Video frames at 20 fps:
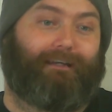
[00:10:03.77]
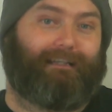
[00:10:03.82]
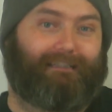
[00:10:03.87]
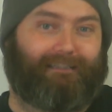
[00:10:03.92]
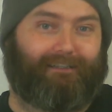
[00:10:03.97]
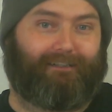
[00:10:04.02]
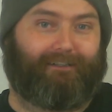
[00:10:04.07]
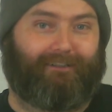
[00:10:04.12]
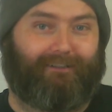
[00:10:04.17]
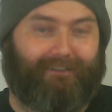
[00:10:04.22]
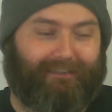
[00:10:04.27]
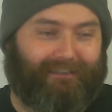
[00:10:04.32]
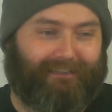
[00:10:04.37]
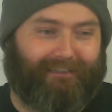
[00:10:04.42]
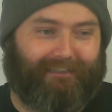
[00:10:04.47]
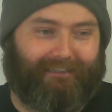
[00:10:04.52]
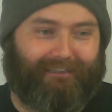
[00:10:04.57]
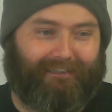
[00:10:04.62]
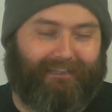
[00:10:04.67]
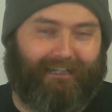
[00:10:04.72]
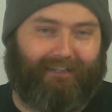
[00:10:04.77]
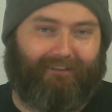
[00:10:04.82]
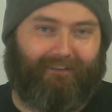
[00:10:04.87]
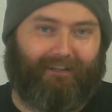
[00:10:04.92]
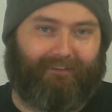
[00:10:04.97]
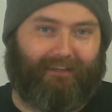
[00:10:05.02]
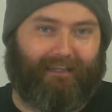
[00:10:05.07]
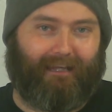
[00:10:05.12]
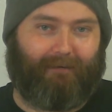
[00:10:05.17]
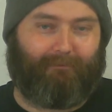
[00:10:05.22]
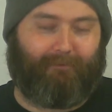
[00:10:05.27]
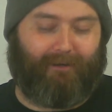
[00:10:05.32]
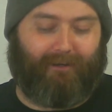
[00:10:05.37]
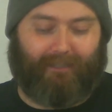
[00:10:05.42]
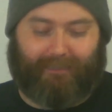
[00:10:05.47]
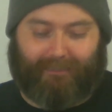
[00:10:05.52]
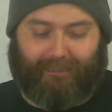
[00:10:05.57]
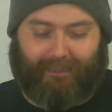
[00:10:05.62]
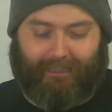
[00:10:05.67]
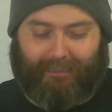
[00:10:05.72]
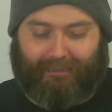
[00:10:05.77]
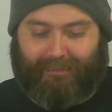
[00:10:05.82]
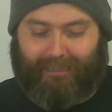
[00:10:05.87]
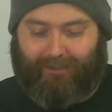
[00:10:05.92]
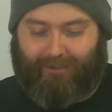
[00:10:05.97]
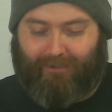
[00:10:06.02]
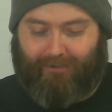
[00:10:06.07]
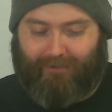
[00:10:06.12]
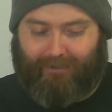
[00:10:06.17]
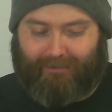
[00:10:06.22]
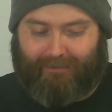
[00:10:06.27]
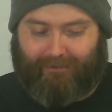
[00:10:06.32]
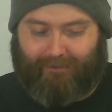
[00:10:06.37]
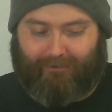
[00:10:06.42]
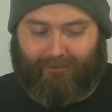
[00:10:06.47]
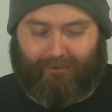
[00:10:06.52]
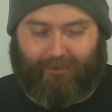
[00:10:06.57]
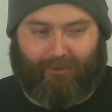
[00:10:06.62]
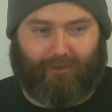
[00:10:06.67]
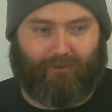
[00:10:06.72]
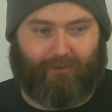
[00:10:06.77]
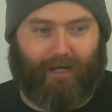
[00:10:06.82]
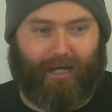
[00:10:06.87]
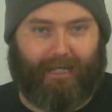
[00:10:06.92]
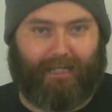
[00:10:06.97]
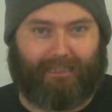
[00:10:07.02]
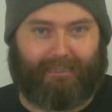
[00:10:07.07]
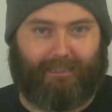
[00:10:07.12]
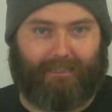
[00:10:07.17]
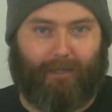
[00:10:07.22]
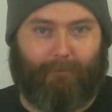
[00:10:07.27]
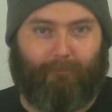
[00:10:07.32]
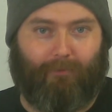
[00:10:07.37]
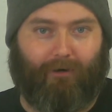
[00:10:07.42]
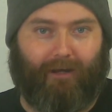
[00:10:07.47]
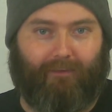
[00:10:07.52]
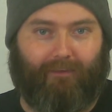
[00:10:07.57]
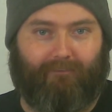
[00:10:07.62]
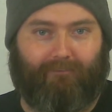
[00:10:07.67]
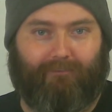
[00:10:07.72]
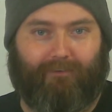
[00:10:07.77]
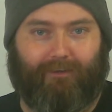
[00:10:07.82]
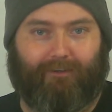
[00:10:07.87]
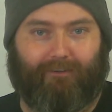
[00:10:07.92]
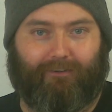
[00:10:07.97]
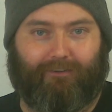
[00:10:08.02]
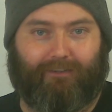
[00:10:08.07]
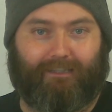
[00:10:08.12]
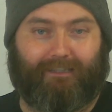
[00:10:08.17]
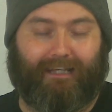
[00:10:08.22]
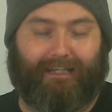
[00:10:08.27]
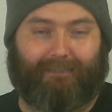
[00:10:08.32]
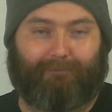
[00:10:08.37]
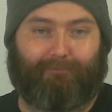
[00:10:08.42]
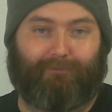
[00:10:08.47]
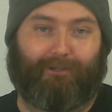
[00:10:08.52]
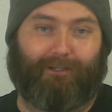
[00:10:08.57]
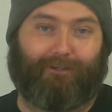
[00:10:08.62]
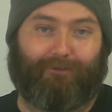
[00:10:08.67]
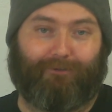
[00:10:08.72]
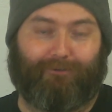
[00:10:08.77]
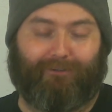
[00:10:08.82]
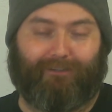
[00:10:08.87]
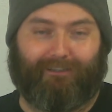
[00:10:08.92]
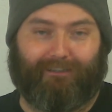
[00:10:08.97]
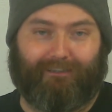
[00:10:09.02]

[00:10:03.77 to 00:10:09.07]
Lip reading: So I like that a lot better. It doesn't tell you it's your greatest number on the field. So that's pretty cool.